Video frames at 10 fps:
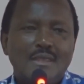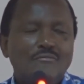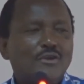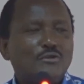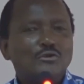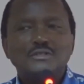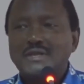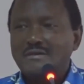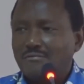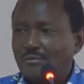if you're not
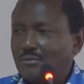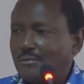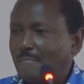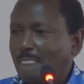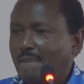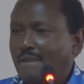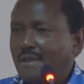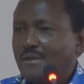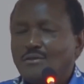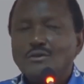careful,
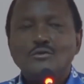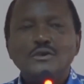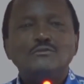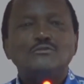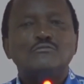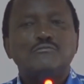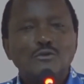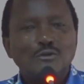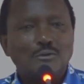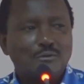you're going to
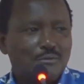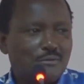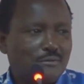follow.